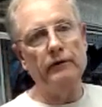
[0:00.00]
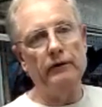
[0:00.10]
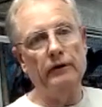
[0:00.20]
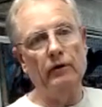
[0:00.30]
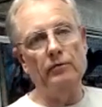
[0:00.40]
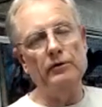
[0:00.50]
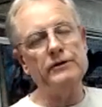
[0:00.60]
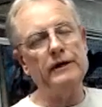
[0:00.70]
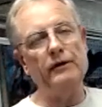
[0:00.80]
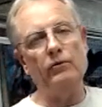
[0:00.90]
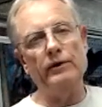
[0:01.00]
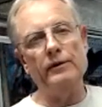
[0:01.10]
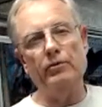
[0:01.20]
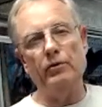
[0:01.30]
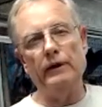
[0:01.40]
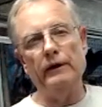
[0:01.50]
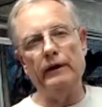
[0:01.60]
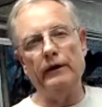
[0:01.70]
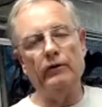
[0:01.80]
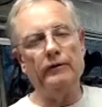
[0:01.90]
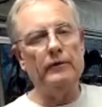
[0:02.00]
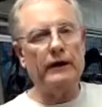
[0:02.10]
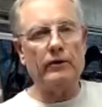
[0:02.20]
You know, almost anywhere you put it. I know in my